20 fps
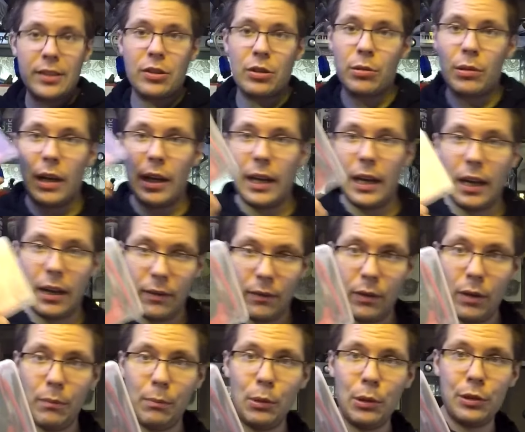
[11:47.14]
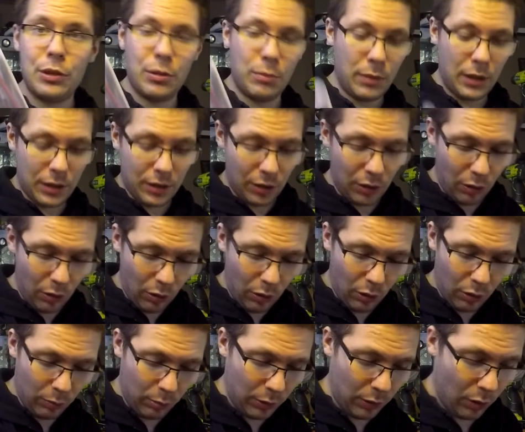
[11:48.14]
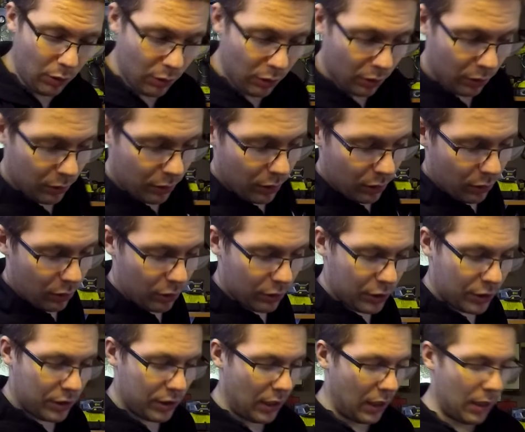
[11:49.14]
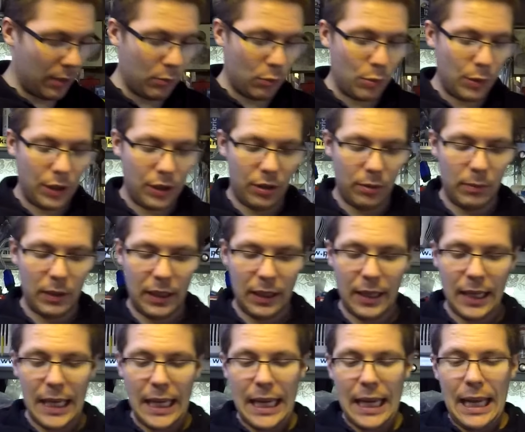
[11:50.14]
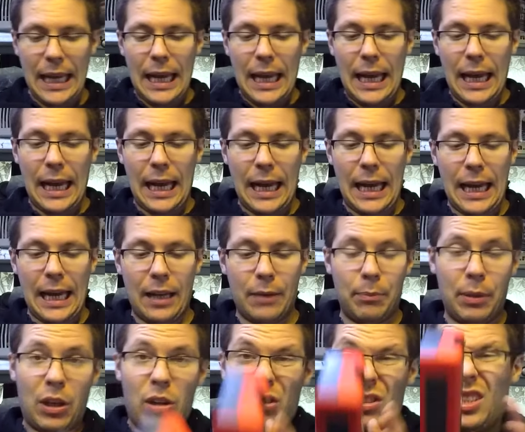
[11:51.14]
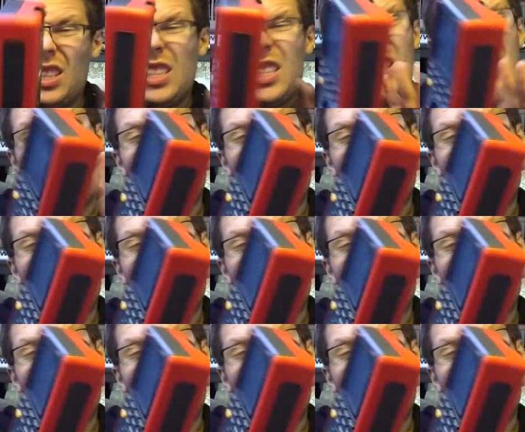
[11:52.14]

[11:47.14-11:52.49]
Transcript: so I have a multimeter all the time with me, because this is